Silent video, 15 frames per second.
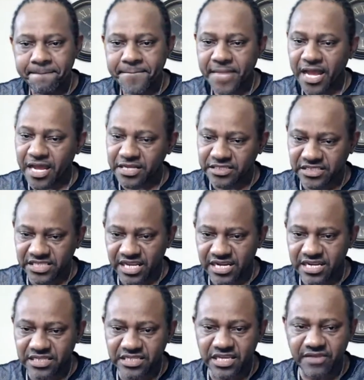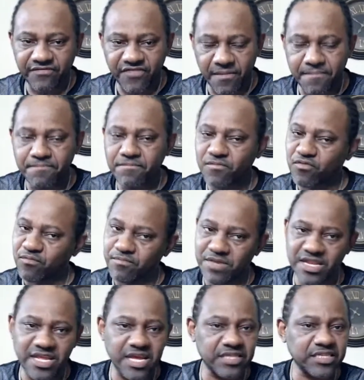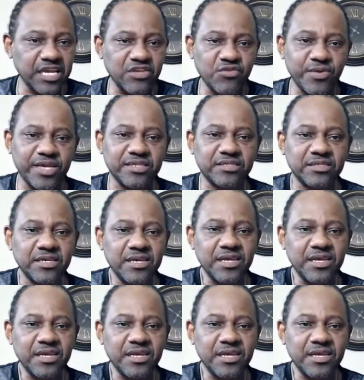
and sell the thing for millions of US.